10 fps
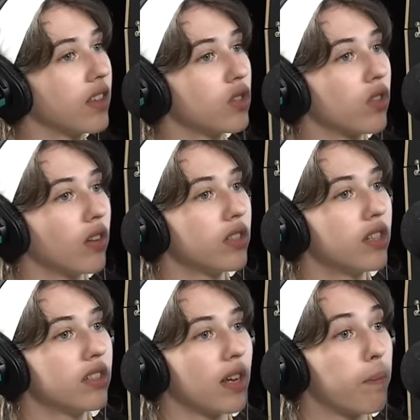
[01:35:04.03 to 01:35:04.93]

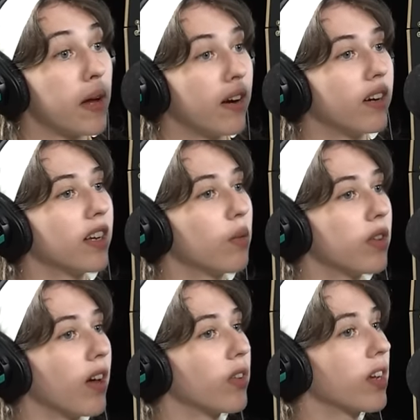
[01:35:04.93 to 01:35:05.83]
saltiness, like pairing it with
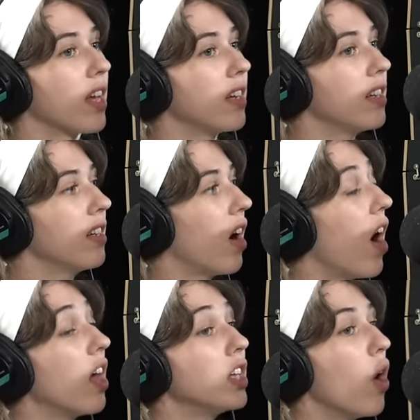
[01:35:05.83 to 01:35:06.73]
other candy
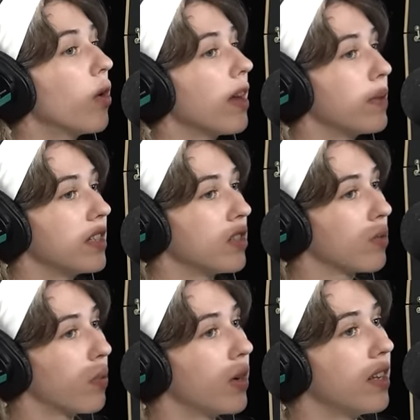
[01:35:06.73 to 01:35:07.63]
alone, I'd be
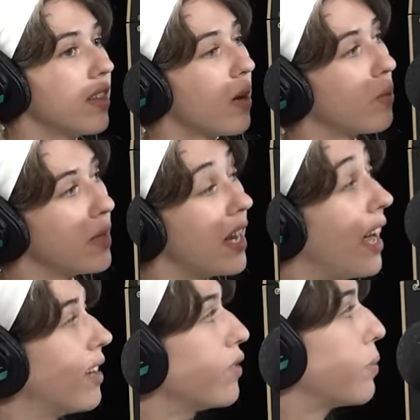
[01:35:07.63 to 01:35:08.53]
disappointed, and then it would be an
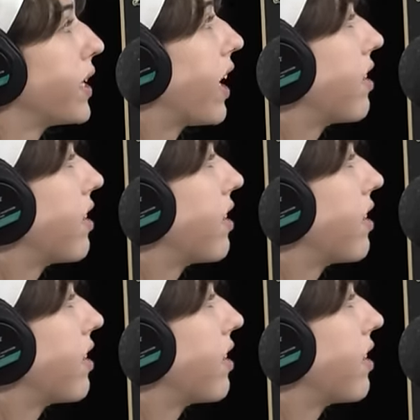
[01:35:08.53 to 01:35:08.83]
F. But mm -hmm. I mm-hmm.